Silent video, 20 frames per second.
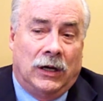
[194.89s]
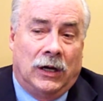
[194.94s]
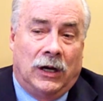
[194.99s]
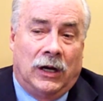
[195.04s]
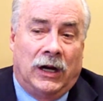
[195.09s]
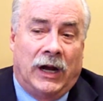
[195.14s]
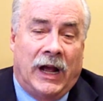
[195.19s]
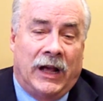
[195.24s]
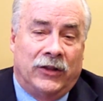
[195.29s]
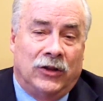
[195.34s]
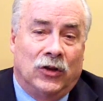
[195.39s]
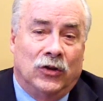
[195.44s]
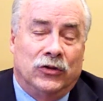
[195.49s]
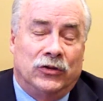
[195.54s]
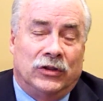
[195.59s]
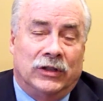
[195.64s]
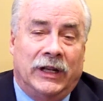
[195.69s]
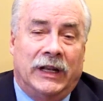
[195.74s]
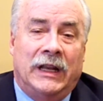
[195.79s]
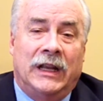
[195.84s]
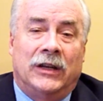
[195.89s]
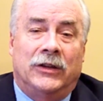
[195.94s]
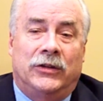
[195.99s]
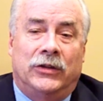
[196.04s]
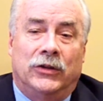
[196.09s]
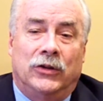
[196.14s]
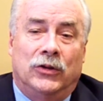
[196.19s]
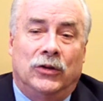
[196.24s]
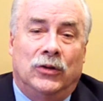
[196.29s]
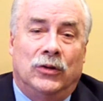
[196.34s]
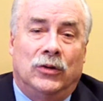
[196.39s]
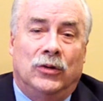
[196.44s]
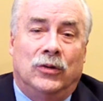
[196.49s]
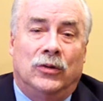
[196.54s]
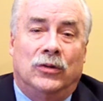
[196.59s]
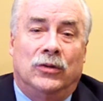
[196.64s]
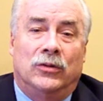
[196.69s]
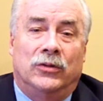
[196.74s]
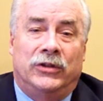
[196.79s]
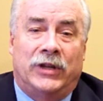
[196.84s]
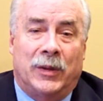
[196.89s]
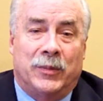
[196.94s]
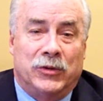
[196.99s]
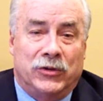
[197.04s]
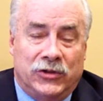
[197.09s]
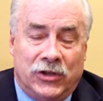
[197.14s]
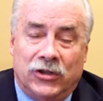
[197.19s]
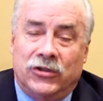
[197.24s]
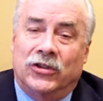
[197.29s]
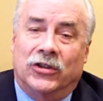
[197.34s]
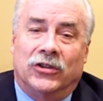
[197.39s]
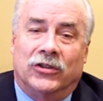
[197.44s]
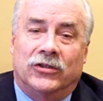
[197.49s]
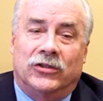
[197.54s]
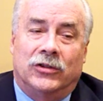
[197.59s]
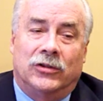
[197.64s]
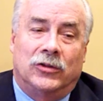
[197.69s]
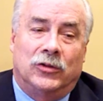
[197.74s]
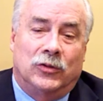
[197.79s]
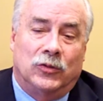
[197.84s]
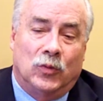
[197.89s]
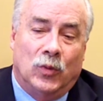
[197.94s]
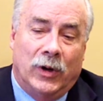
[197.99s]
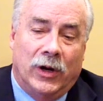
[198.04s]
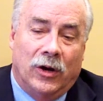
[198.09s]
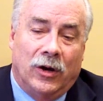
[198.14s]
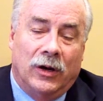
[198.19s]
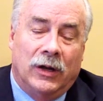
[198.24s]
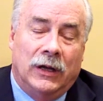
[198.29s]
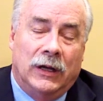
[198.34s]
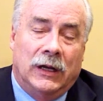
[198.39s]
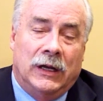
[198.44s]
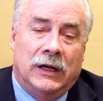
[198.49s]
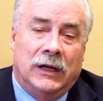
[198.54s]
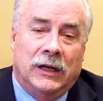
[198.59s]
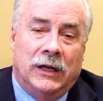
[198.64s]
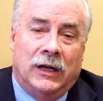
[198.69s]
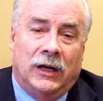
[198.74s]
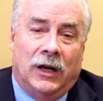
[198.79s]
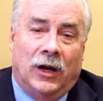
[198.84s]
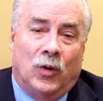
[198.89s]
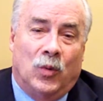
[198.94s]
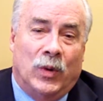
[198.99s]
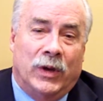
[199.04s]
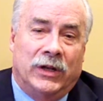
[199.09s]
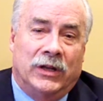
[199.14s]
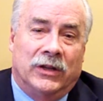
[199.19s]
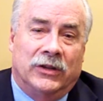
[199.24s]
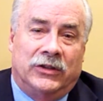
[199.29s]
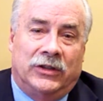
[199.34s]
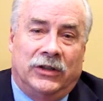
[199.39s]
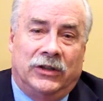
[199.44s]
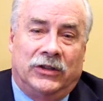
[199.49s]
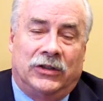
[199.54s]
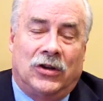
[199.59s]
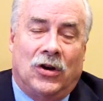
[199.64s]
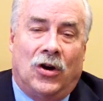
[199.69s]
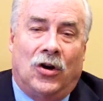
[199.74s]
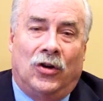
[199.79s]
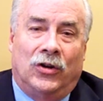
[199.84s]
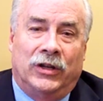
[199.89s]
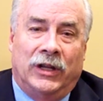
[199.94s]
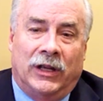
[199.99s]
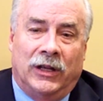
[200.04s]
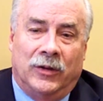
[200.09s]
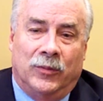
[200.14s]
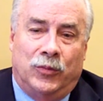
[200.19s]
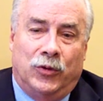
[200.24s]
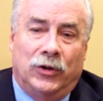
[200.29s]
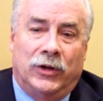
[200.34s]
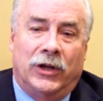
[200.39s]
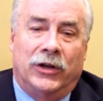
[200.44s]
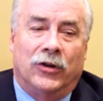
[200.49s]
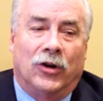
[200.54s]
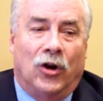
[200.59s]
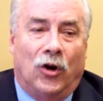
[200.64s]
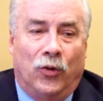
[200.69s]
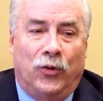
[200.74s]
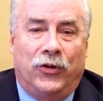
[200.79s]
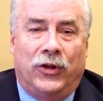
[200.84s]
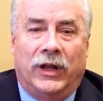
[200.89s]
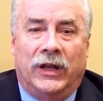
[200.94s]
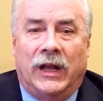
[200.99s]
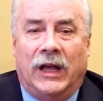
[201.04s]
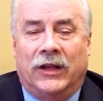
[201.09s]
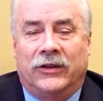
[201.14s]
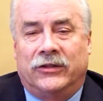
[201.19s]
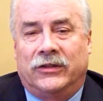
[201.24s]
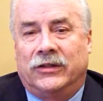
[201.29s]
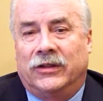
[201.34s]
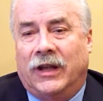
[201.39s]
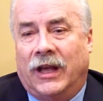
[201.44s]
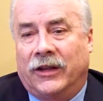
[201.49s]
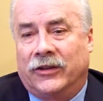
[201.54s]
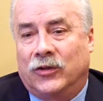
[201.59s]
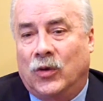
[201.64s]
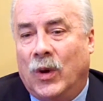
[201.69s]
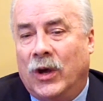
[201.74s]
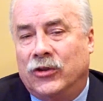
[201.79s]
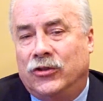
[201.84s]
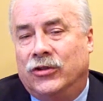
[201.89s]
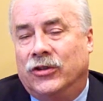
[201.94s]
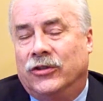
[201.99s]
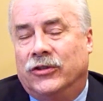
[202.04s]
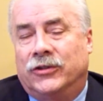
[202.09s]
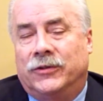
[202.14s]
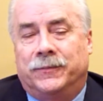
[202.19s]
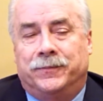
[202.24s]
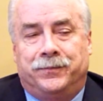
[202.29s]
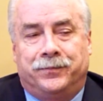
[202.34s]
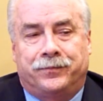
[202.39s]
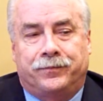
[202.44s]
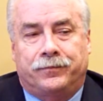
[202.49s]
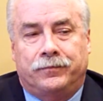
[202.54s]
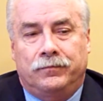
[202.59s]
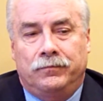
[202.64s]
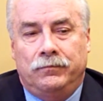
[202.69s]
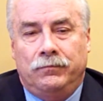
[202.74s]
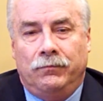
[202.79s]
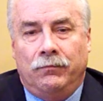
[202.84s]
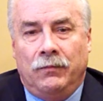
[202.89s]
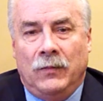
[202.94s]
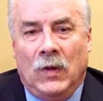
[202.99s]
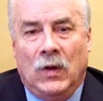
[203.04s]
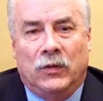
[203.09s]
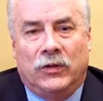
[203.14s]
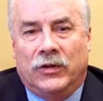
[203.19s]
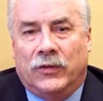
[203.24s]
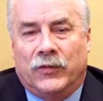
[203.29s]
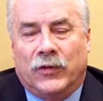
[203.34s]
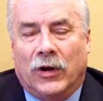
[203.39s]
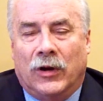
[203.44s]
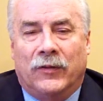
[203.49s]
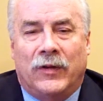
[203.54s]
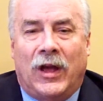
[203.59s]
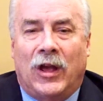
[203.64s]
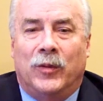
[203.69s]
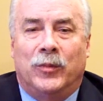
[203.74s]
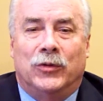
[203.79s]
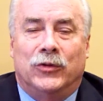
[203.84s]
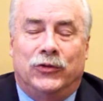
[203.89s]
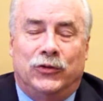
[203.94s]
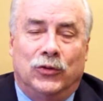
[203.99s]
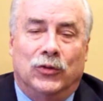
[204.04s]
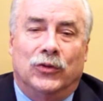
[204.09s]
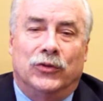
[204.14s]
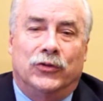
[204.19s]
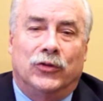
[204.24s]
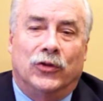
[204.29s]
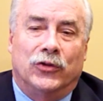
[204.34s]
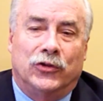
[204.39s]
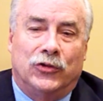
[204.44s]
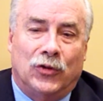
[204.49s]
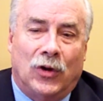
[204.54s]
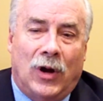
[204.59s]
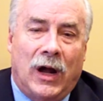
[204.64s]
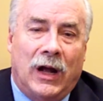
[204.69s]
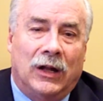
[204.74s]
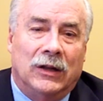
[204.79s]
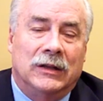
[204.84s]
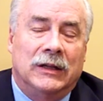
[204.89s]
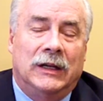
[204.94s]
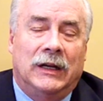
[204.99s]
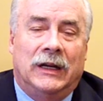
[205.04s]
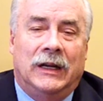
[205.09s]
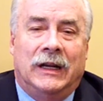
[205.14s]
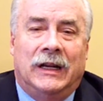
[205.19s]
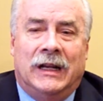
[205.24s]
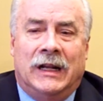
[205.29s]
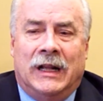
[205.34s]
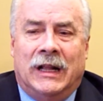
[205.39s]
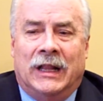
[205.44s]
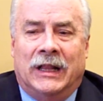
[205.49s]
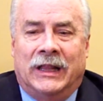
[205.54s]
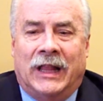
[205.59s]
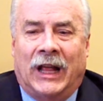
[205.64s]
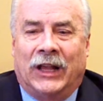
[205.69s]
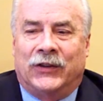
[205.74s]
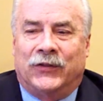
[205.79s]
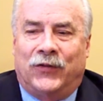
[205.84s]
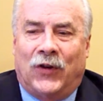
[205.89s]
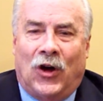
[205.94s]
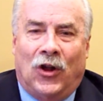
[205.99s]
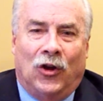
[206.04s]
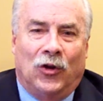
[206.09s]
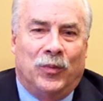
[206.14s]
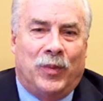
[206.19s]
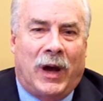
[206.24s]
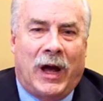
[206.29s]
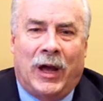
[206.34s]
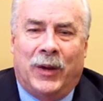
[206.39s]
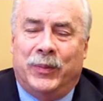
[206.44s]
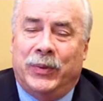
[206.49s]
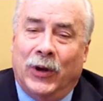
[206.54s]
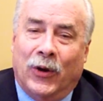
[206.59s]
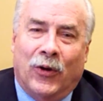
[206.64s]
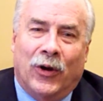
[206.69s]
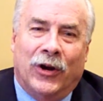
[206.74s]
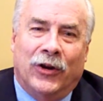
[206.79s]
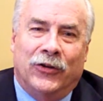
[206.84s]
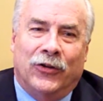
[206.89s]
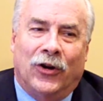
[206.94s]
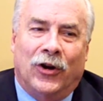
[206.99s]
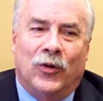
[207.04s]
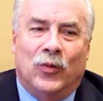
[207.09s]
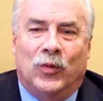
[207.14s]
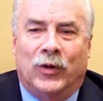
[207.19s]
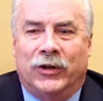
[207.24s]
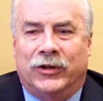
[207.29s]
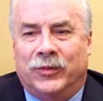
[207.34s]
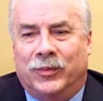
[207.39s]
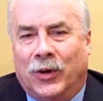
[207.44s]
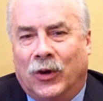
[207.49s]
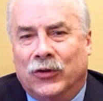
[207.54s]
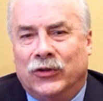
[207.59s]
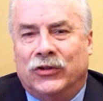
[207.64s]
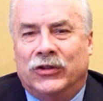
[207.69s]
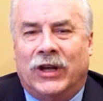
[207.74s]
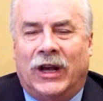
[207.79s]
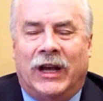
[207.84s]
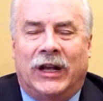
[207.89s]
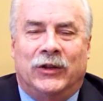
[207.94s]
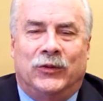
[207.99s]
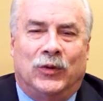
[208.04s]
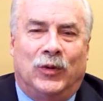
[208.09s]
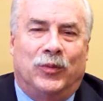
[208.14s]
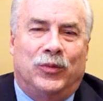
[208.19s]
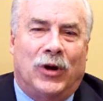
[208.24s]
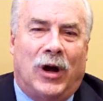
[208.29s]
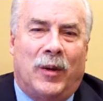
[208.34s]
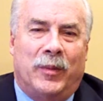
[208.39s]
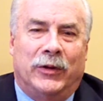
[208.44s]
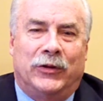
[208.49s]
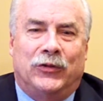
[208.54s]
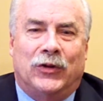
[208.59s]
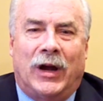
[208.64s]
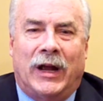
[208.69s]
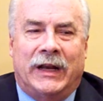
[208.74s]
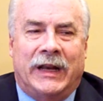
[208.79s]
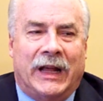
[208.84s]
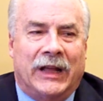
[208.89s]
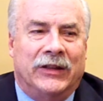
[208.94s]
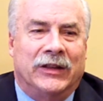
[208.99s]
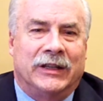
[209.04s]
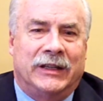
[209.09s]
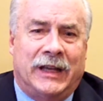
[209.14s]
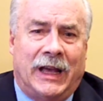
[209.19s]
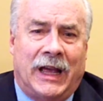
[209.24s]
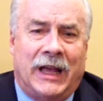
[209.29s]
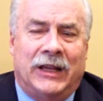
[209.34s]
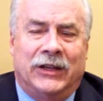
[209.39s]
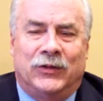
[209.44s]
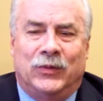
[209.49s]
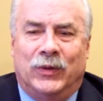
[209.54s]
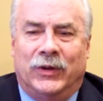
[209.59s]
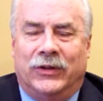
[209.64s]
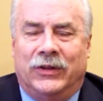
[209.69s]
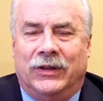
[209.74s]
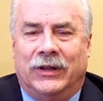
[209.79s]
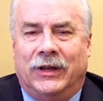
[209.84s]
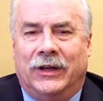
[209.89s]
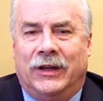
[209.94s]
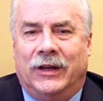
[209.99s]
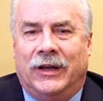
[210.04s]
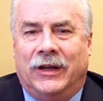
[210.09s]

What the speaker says: And those leading to depositions, where a witness is called in, put under oath, and asks questions. Which is a very valuable tool towards trial. That's followed by a period during which both sides would probably try to end the case with